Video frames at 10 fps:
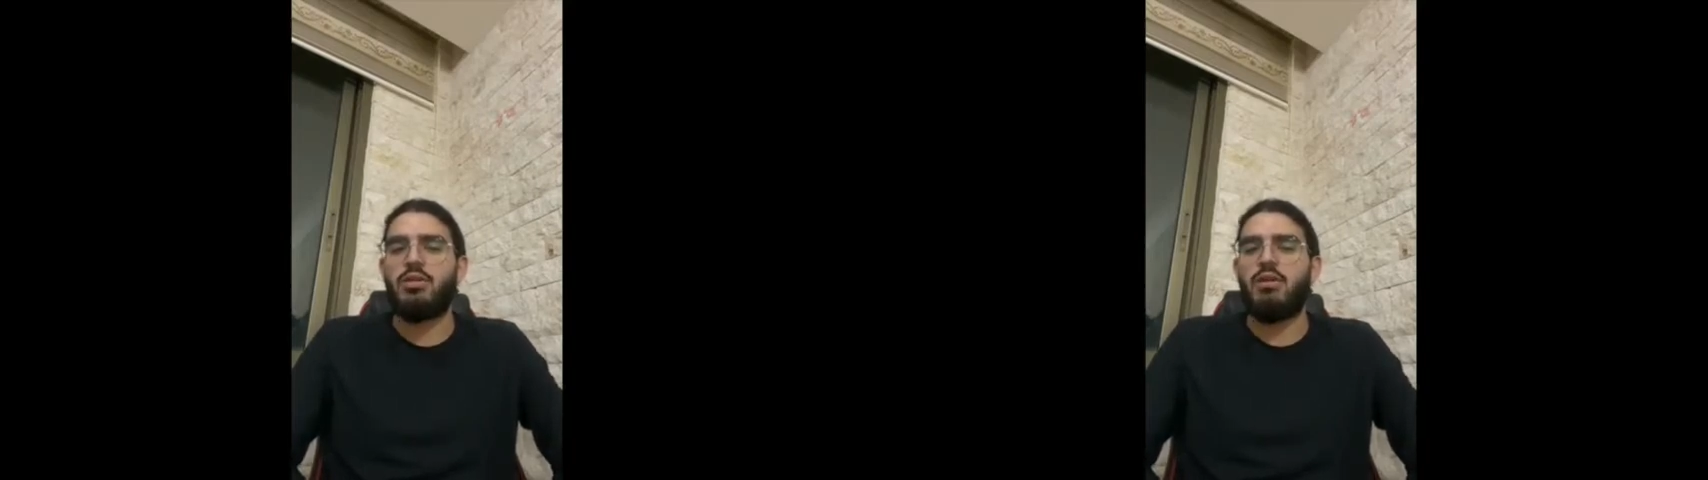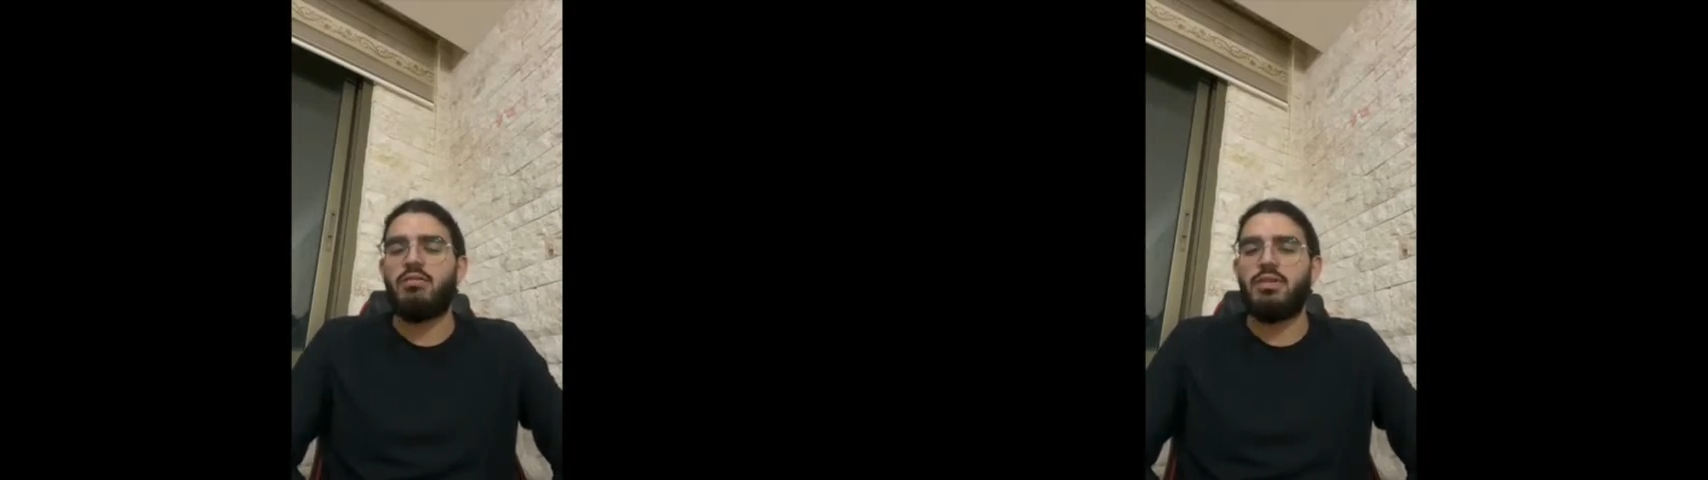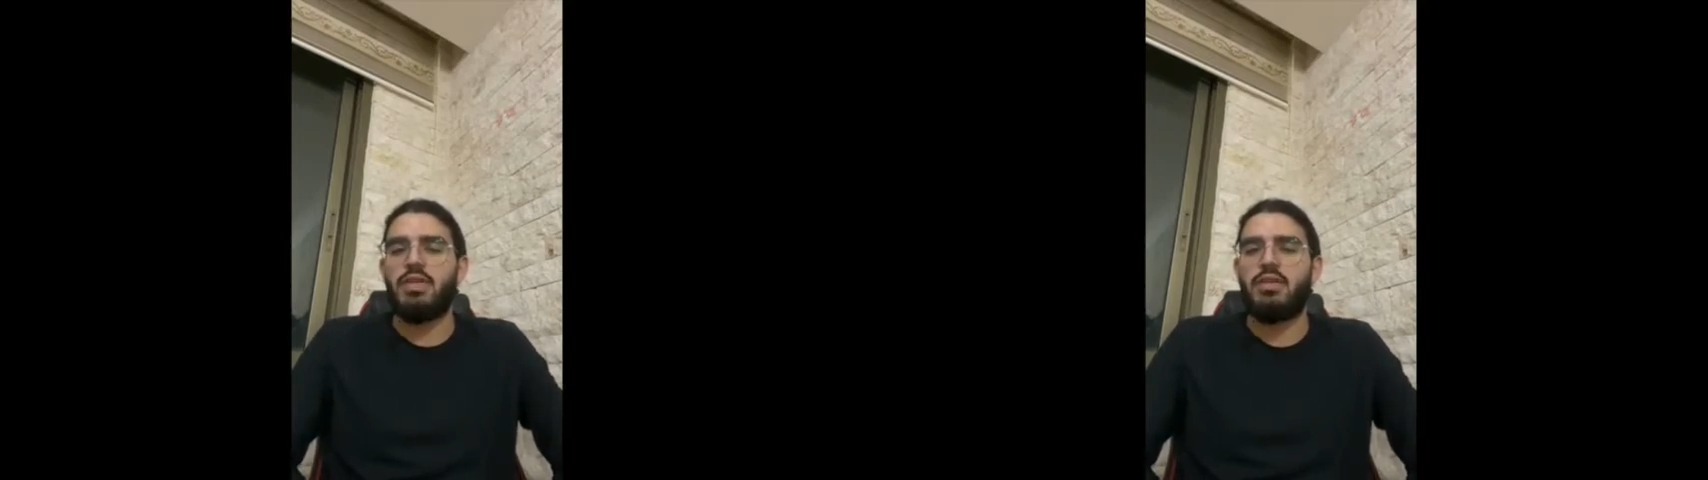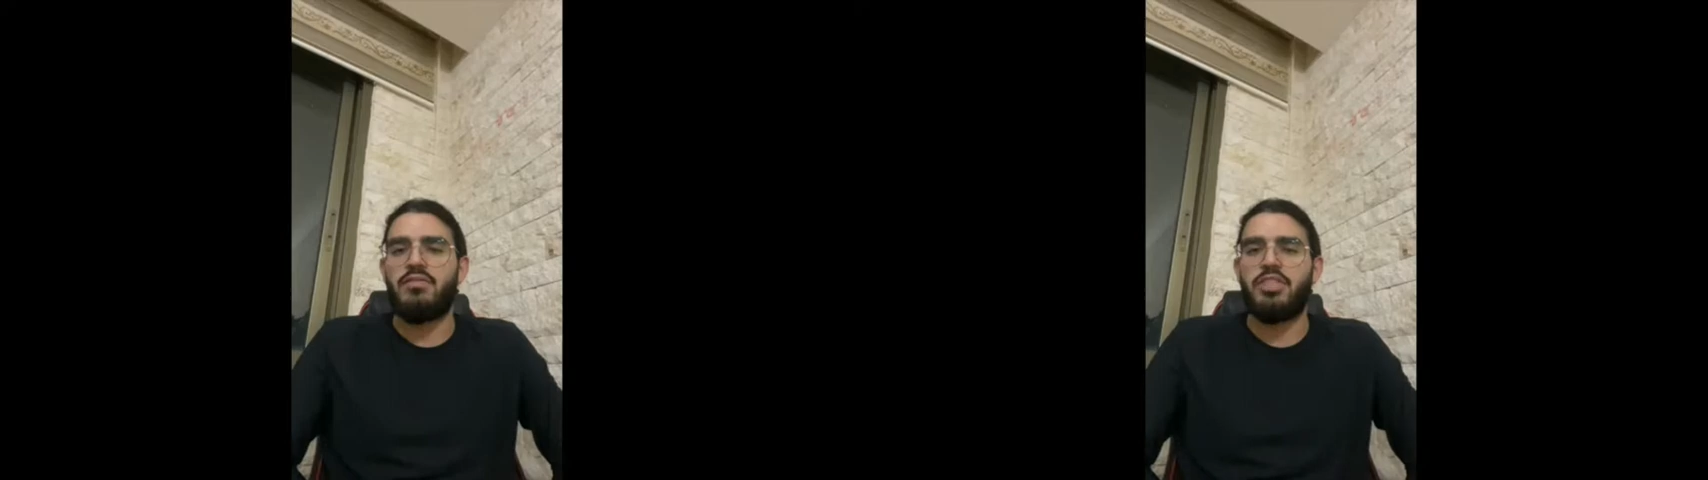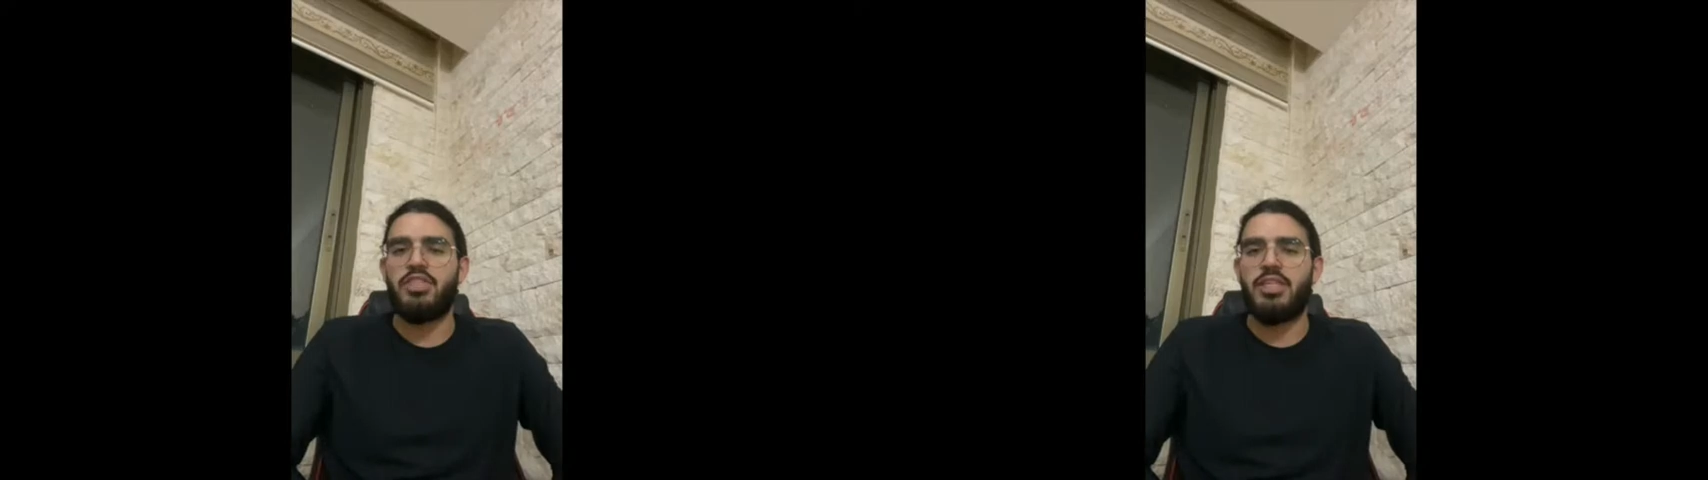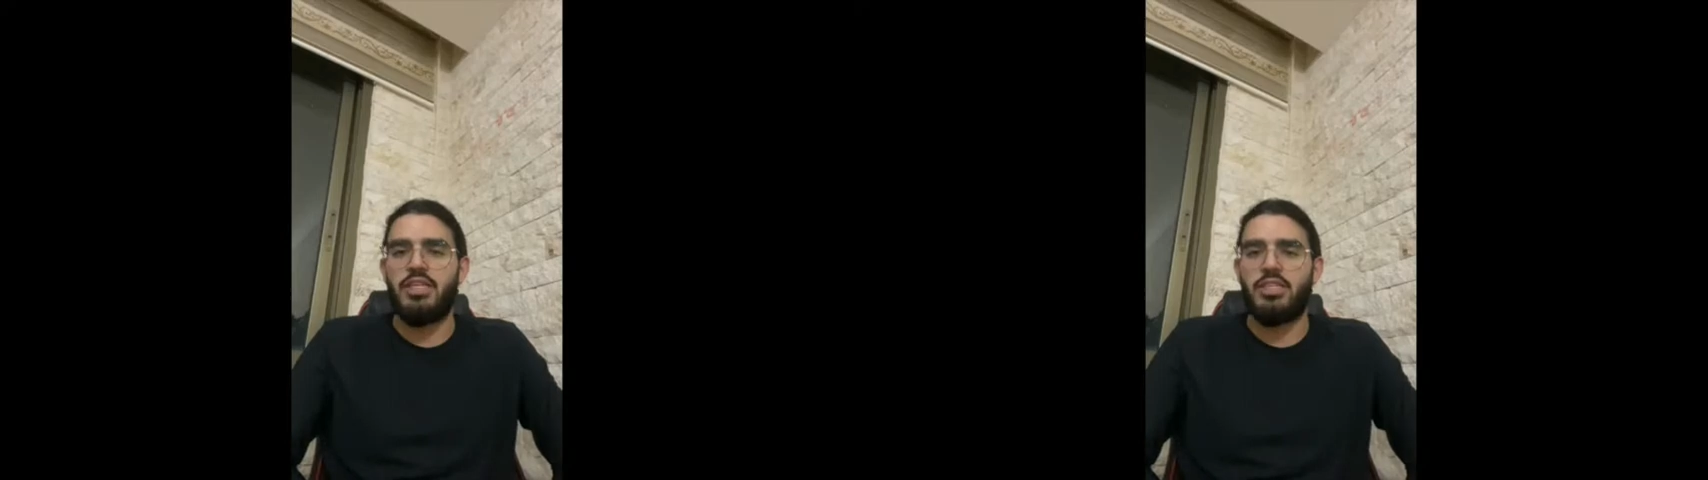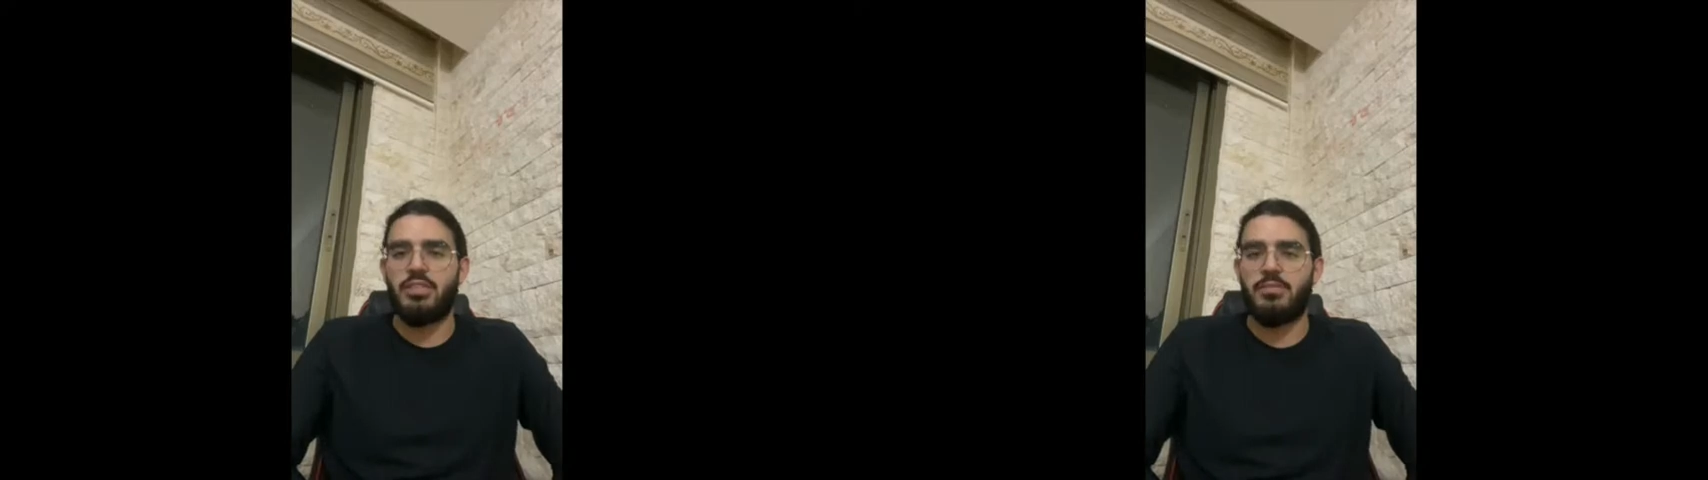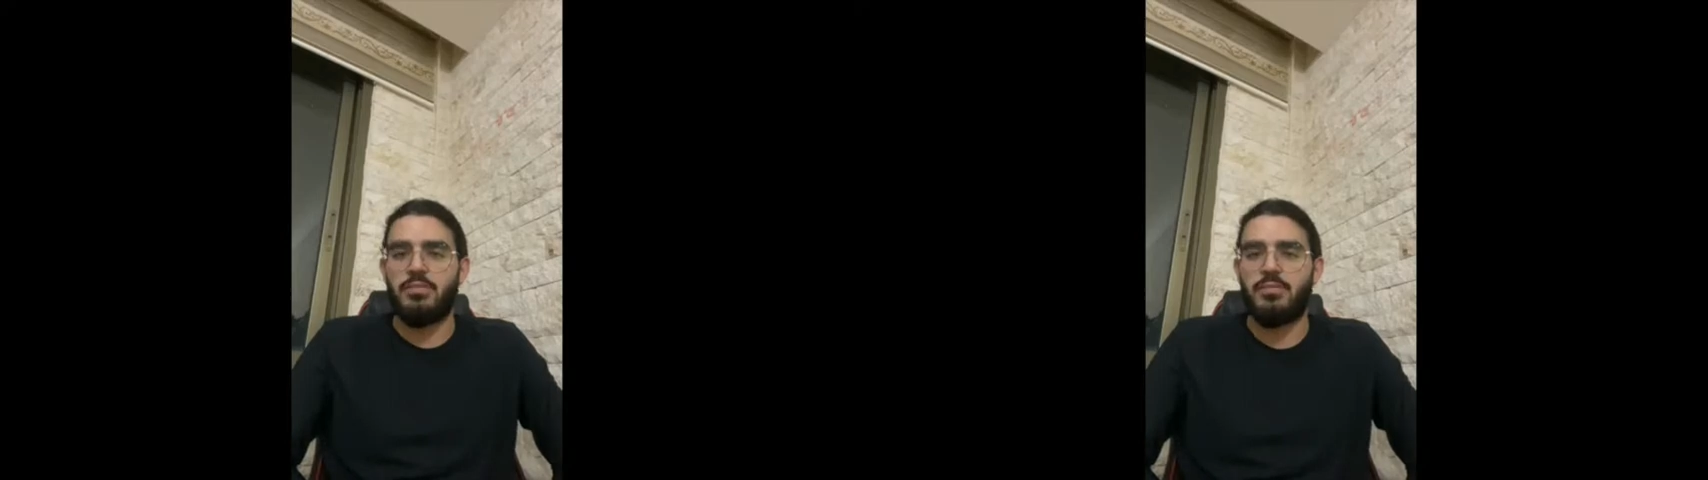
our vegetation.